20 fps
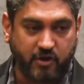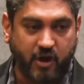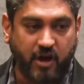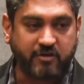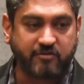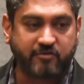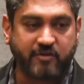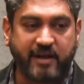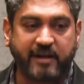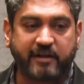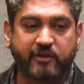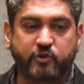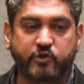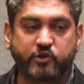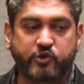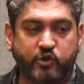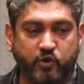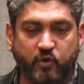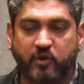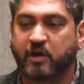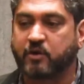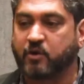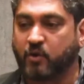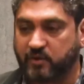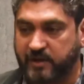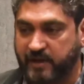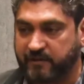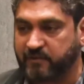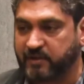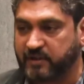not trying to
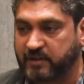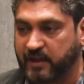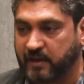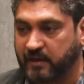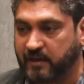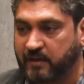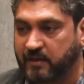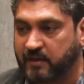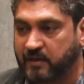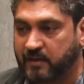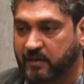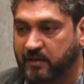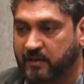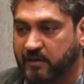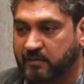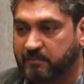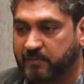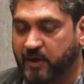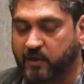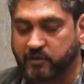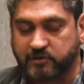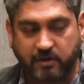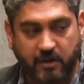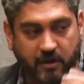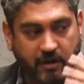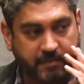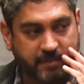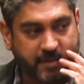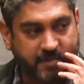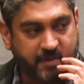sugarcoat everything because a
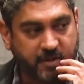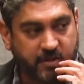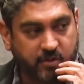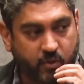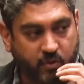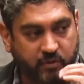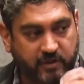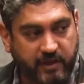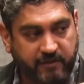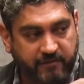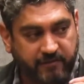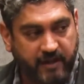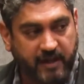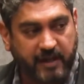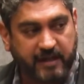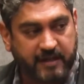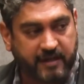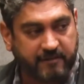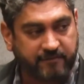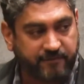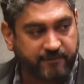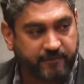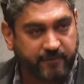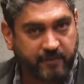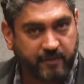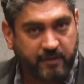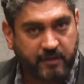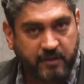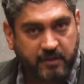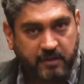lot of people don't give enough
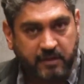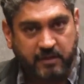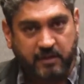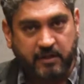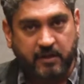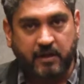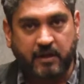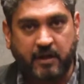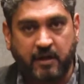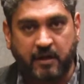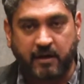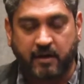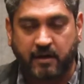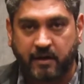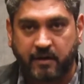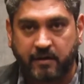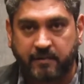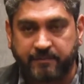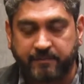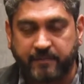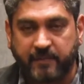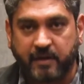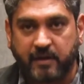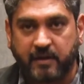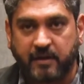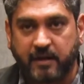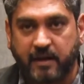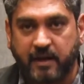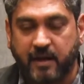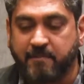uh,
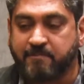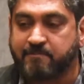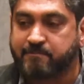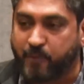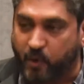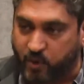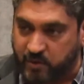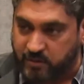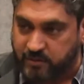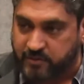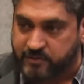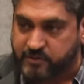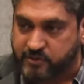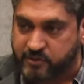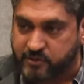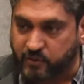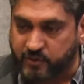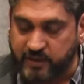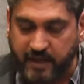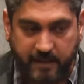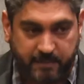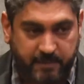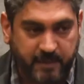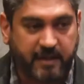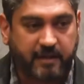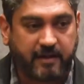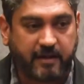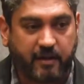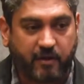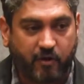importance to the
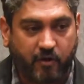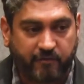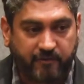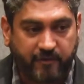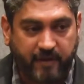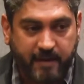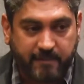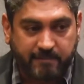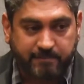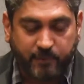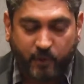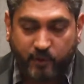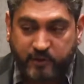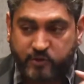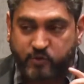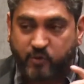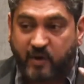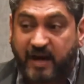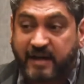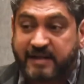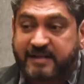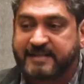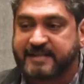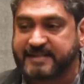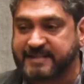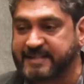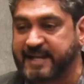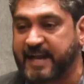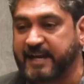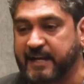ability of employees to
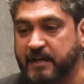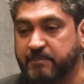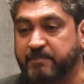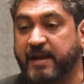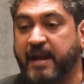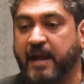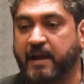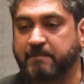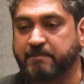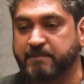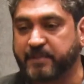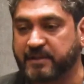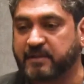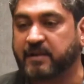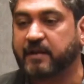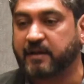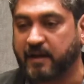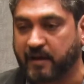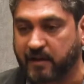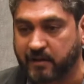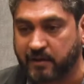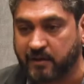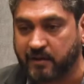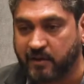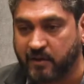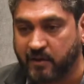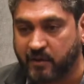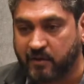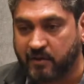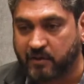understand and be empathetic
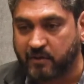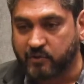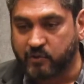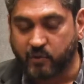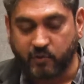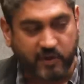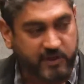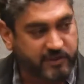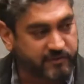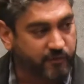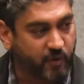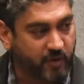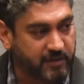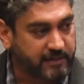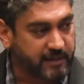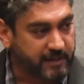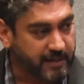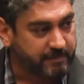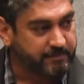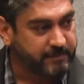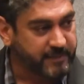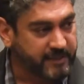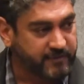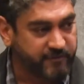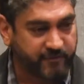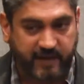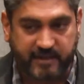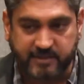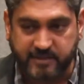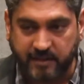towards what the company is
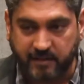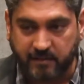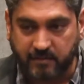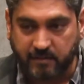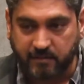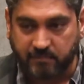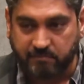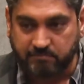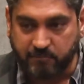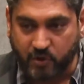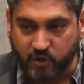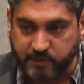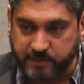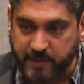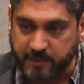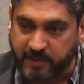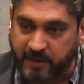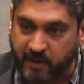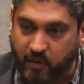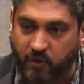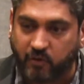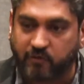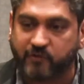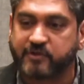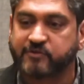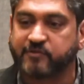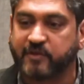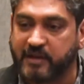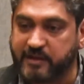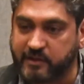facing. Most people are
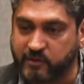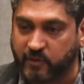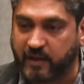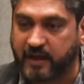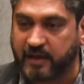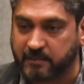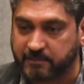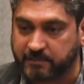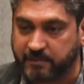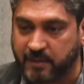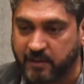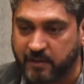always willing to help.